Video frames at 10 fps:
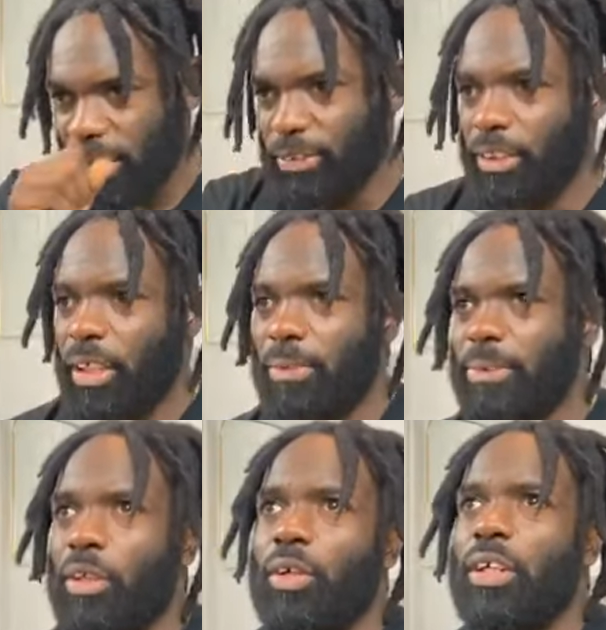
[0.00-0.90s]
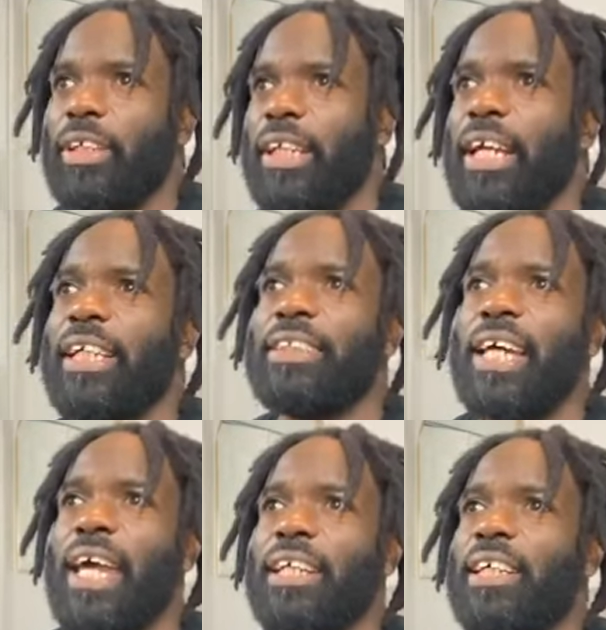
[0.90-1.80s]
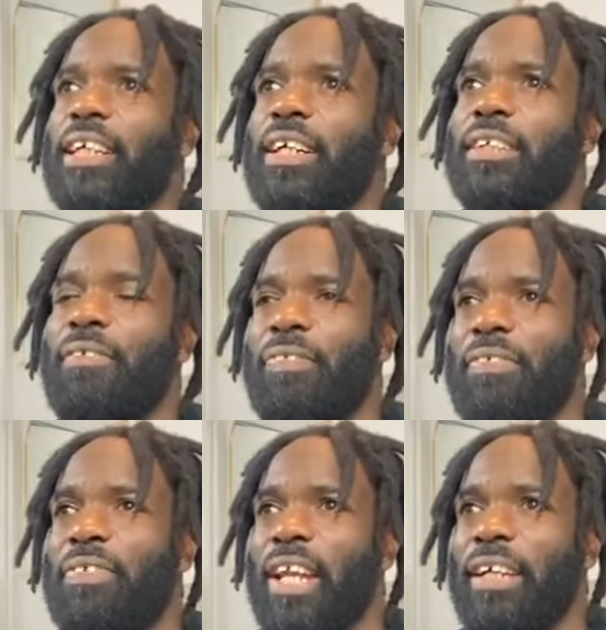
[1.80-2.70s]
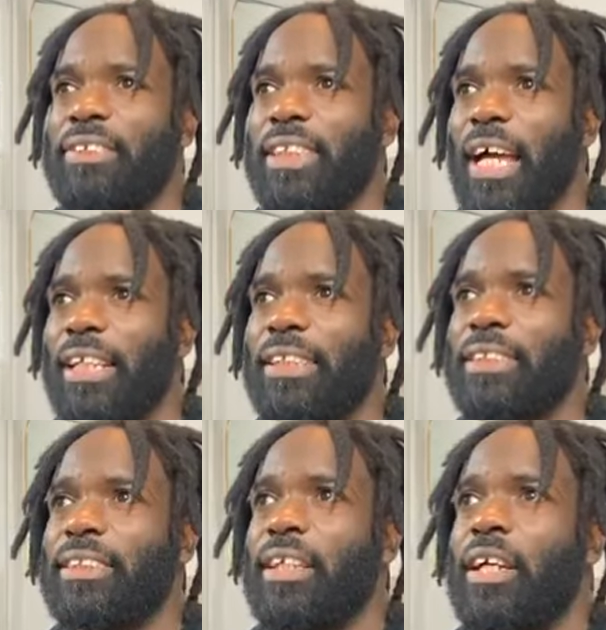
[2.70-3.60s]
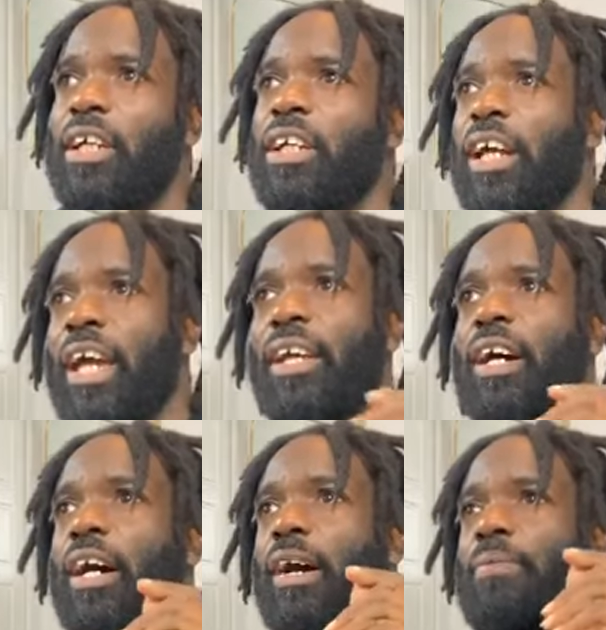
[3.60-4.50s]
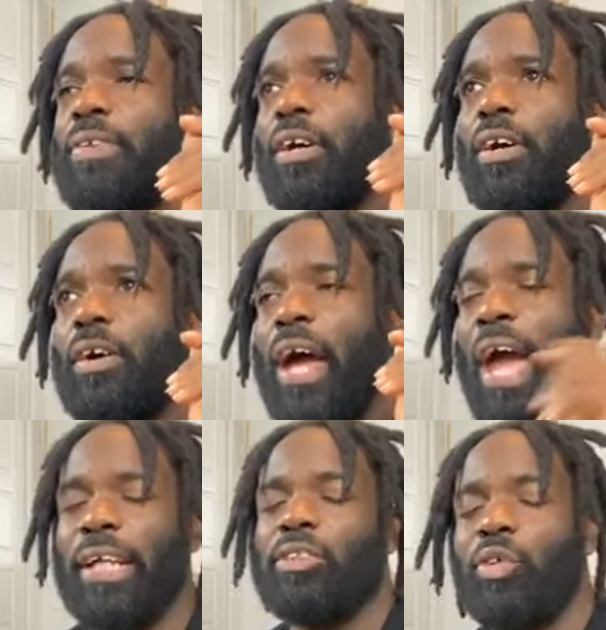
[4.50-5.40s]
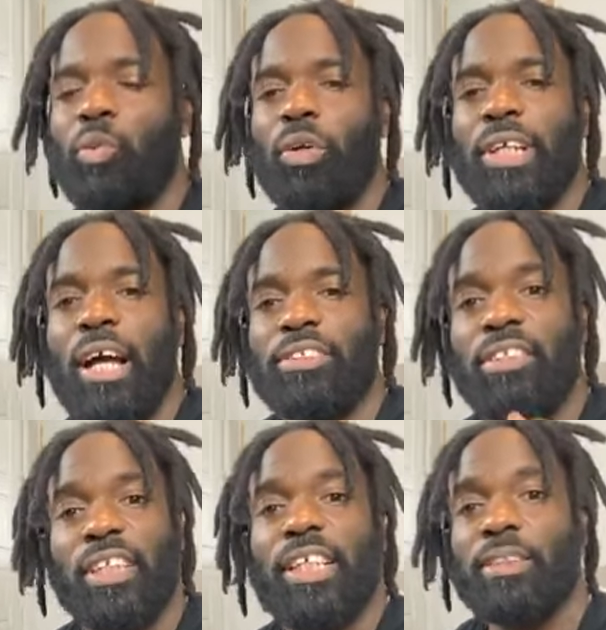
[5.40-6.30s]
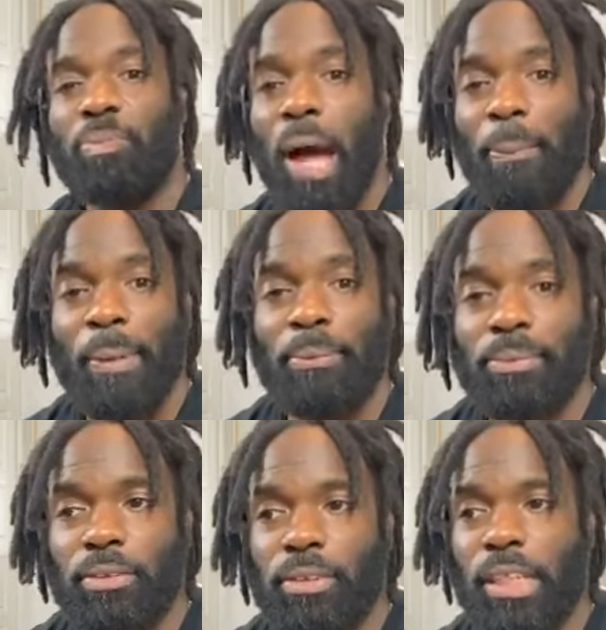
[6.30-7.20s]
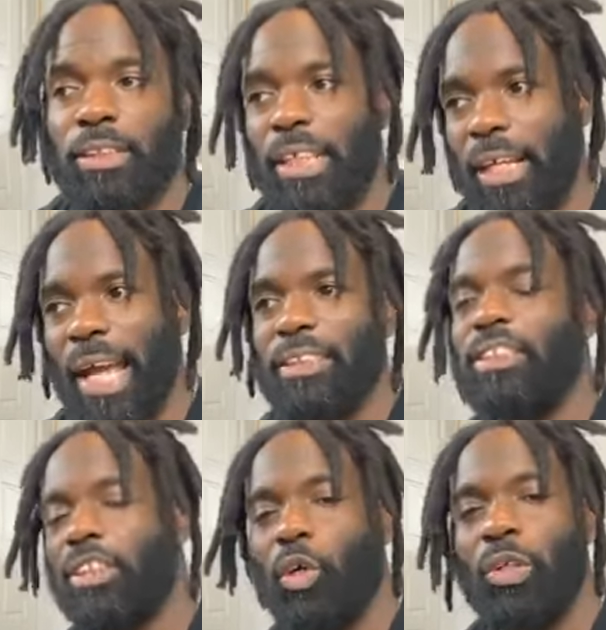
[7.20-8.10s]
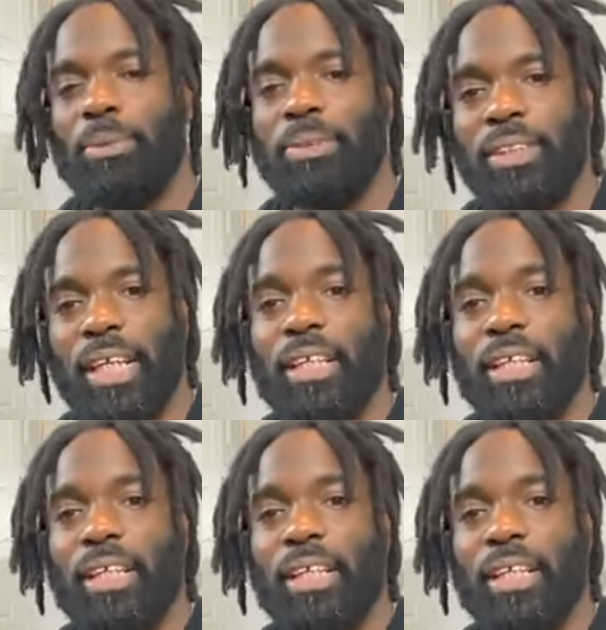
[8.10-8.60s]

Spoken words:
what else? Inside of the Fit for Life Challenge, the actual workouts and things pop up. They actually showed up